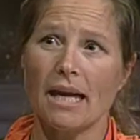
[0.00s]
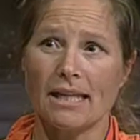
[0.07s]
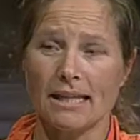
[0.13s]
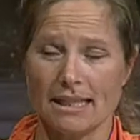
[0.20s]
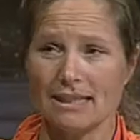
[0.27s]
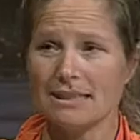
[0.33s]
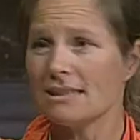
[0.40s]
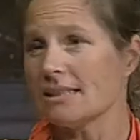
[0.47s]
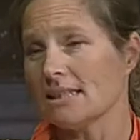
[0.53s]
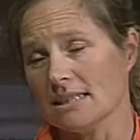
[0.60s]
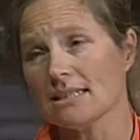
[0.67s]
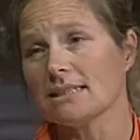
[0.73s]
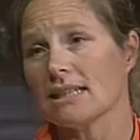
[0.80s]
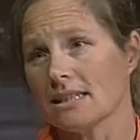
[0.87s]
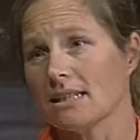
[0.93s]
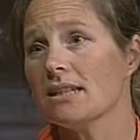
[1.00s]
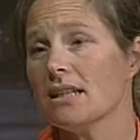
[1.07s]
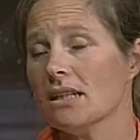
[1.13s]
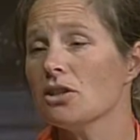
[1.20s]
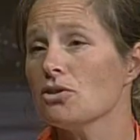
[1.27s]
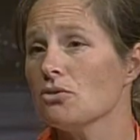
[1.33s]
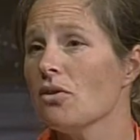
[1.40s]
Yes, yes, that,
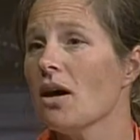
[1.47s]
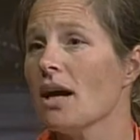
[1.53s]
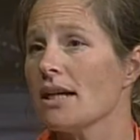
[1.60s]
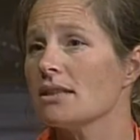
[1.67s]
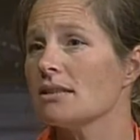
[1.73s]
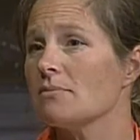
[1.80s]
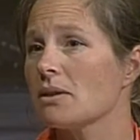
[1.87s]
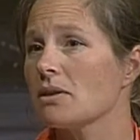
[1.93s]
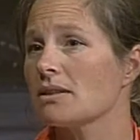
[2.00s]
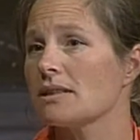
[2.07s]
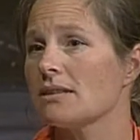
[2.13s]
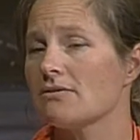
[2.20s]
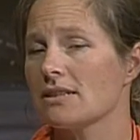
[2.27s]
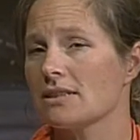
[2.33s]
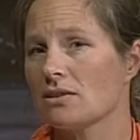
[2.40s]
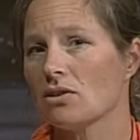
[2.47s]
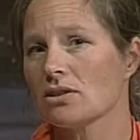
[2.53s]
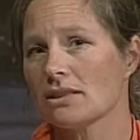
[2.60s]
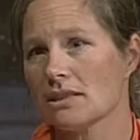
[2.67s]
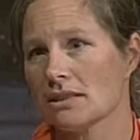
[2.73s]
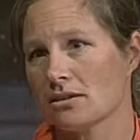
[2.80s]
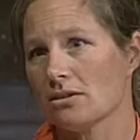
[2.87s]
you're right, because the
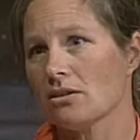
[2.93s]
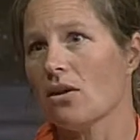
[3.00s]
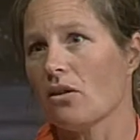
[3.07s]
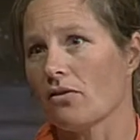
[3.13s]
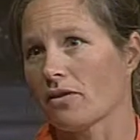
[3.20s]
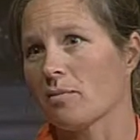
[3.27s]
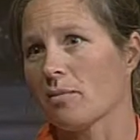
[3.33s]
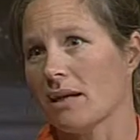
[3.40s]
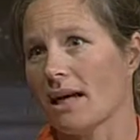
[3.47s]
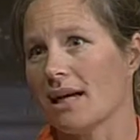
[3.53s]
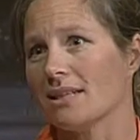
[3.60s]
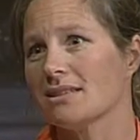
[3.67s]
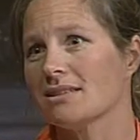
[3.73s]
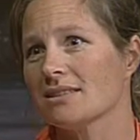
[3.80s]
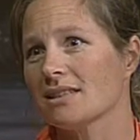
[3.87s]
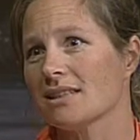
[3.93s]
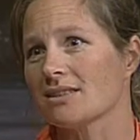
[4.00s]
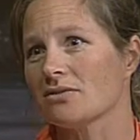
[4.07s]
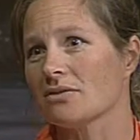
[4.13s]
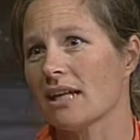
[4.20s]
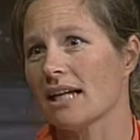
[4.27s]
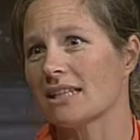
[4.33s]
viscosity of the blood does
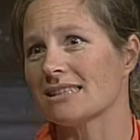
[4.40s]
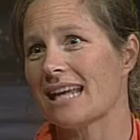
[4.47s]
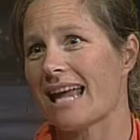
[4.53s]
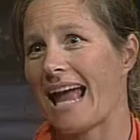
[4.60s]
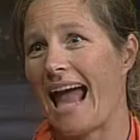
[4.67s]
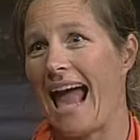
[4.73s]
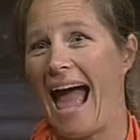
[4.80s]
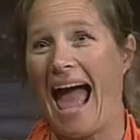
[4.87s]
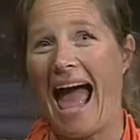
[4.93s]
oh, relate to word,